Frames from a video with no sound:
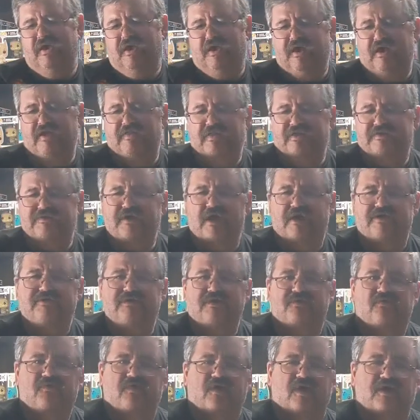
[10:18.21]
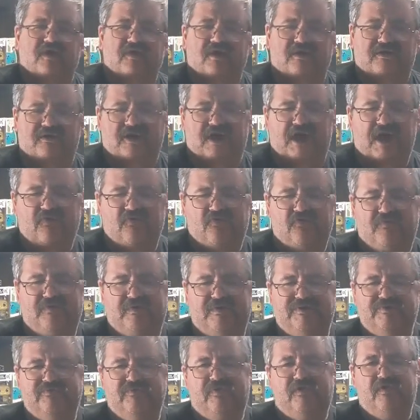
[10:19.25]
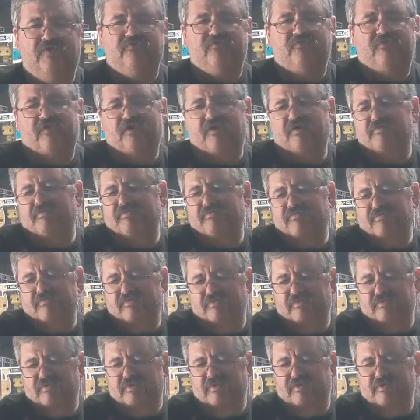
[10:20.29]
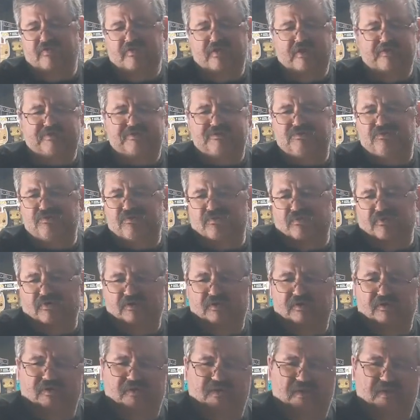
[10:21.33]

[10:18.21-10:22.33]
and that's actually where I got Catwoman as well, from that store.